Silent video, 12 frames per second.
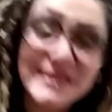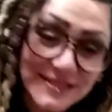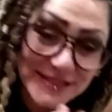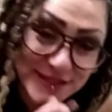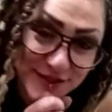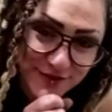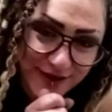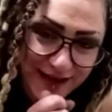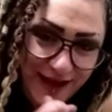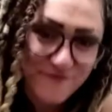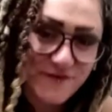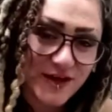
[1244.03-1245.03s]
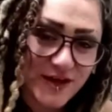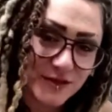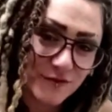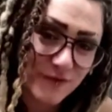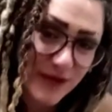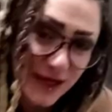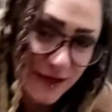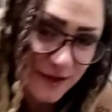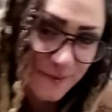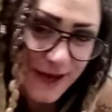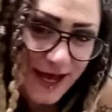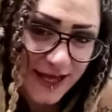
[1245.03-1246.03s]
kissed you and I felt the ring
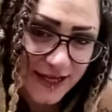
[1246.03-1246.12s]
in your